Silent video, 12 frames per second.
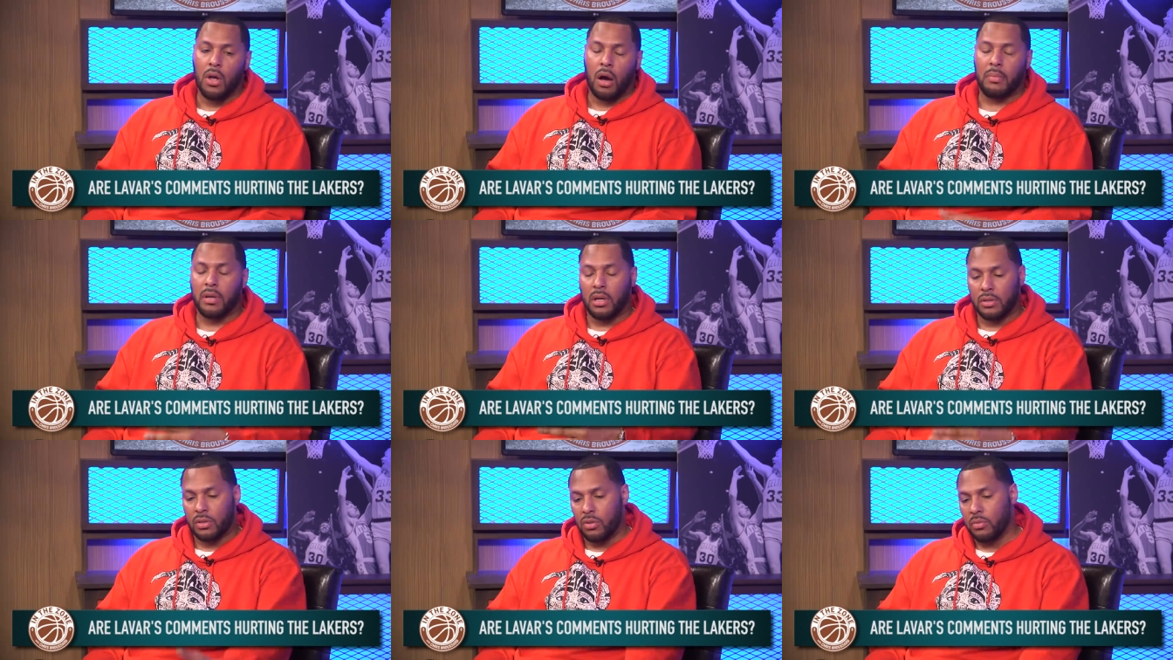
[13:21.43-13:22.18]
I mean, uh,
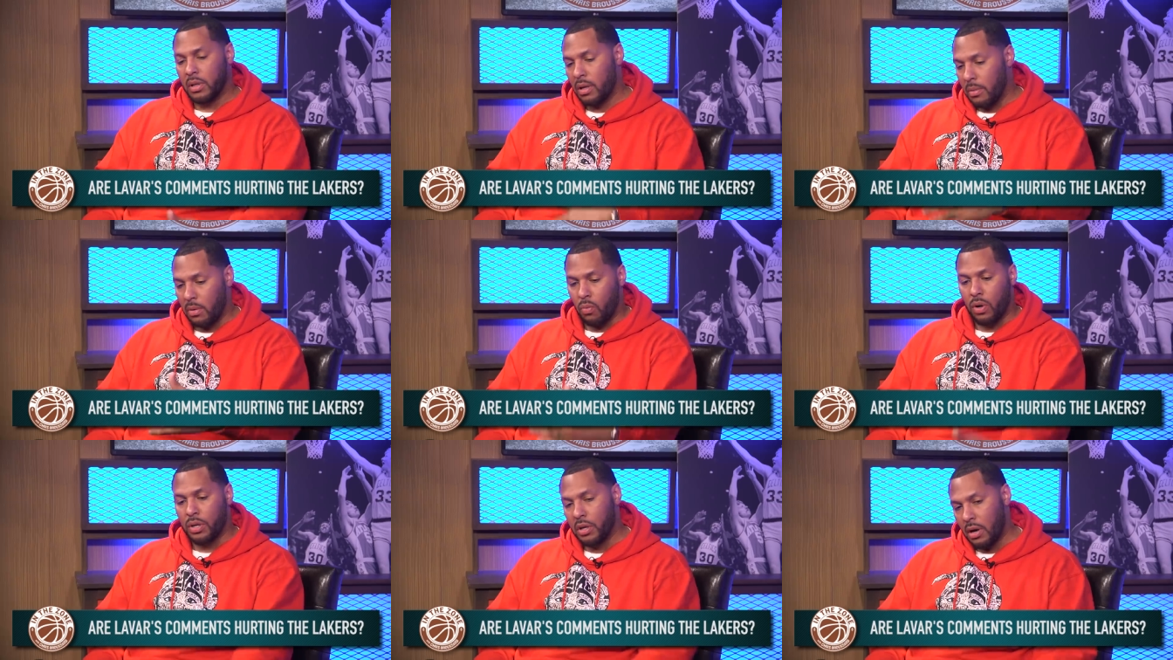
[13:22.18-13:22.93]
excuse me, coming
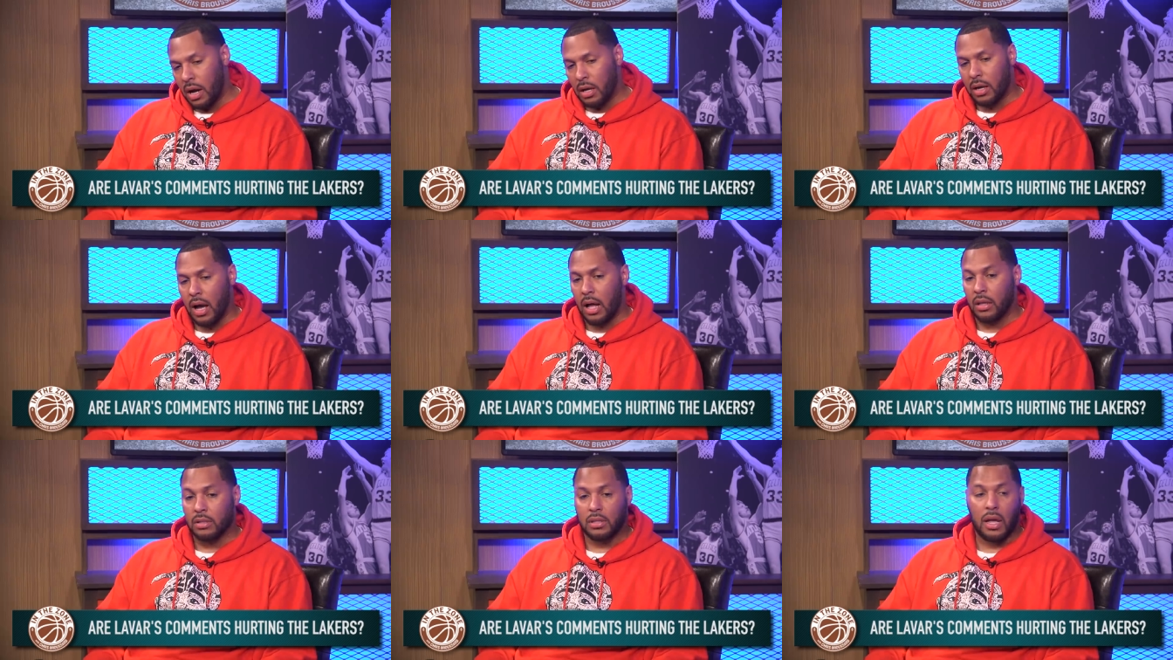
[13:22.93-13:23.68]
one year out of
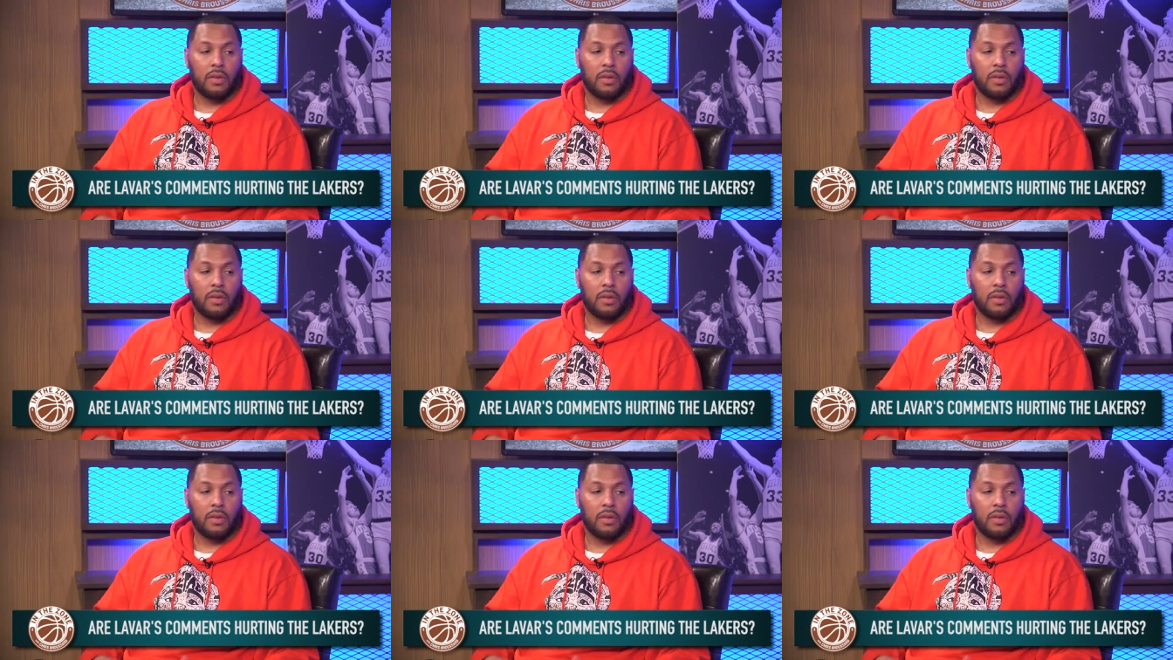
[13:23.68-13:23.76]
college, mm -hmm.